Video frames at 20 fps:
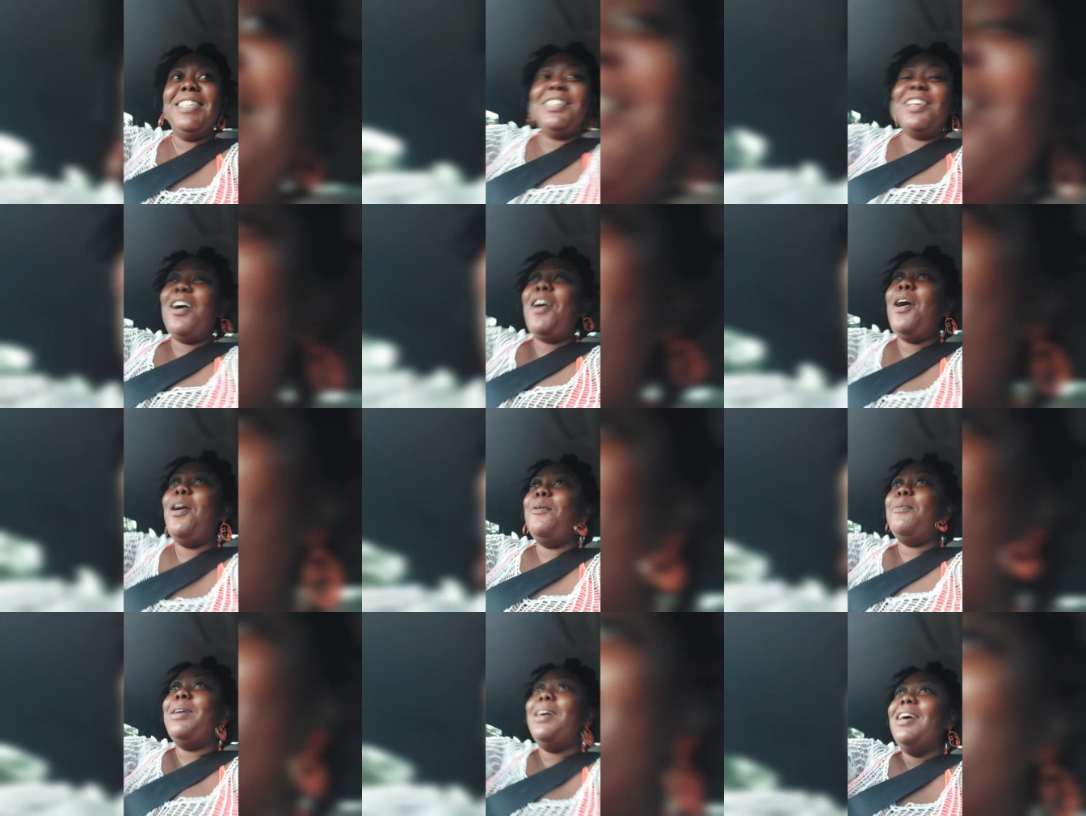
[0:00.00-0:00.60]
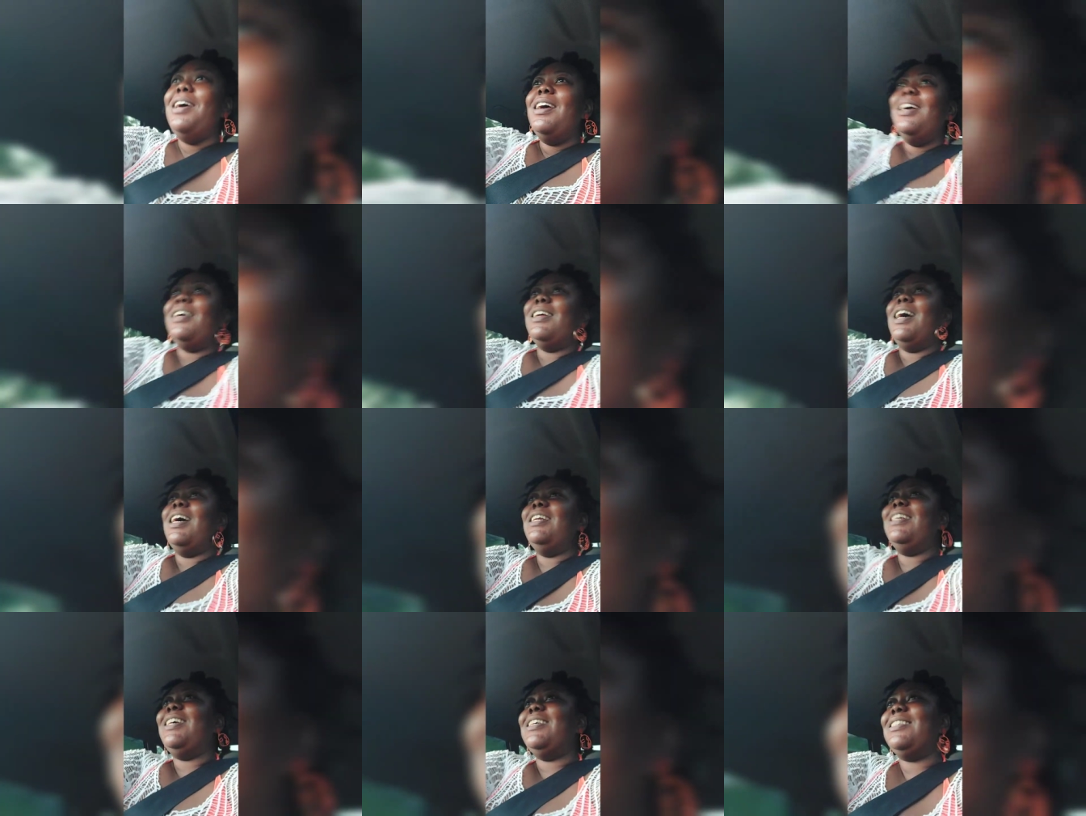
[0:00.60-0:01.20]
It's always
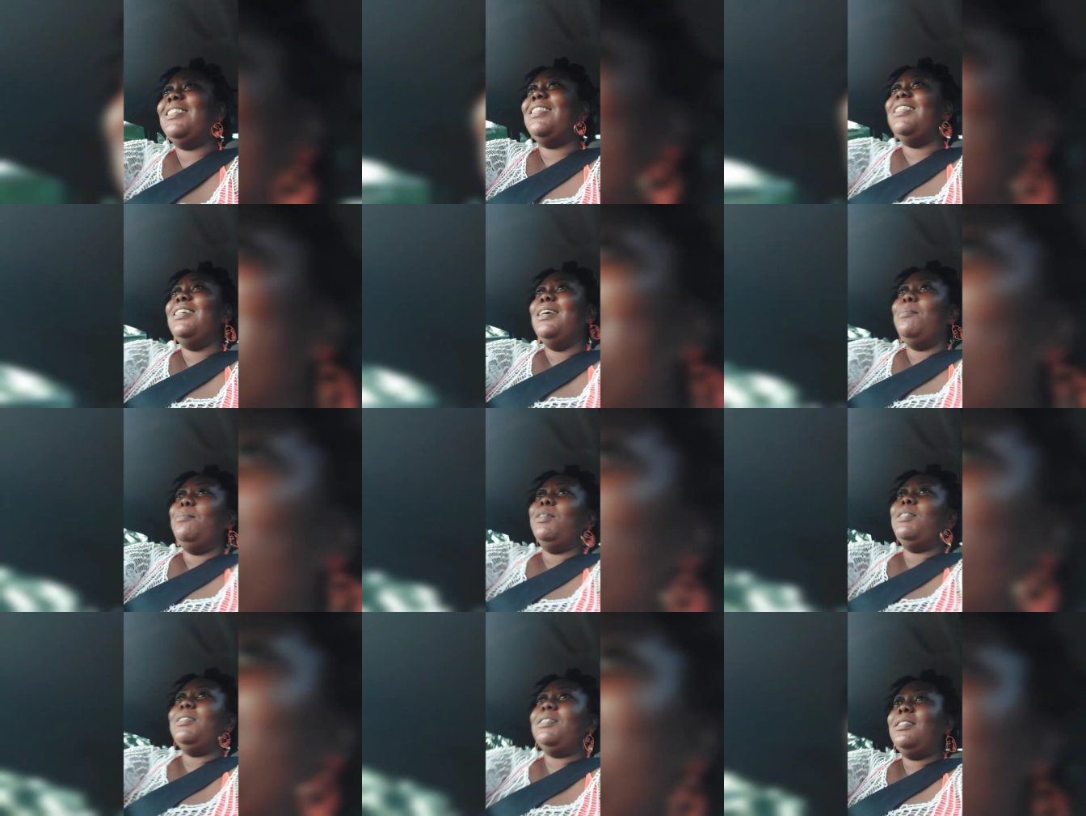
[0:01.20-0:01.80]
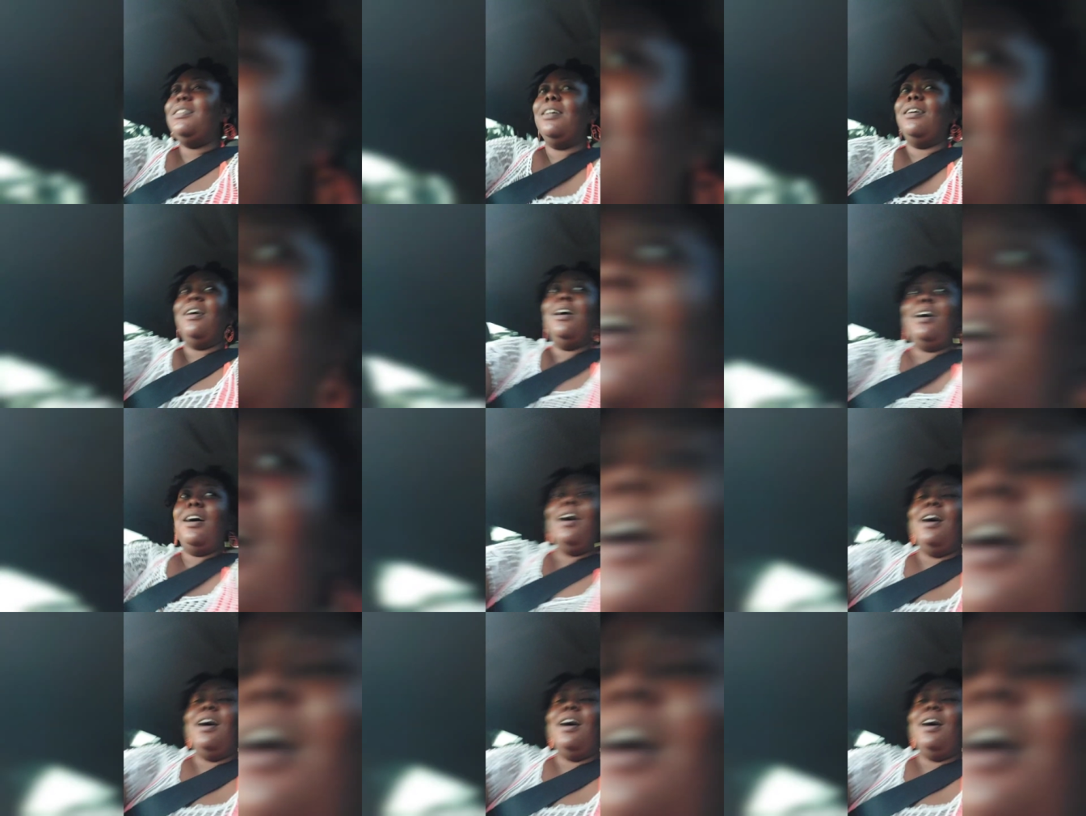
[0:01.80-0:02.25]
and that's the thing about it now.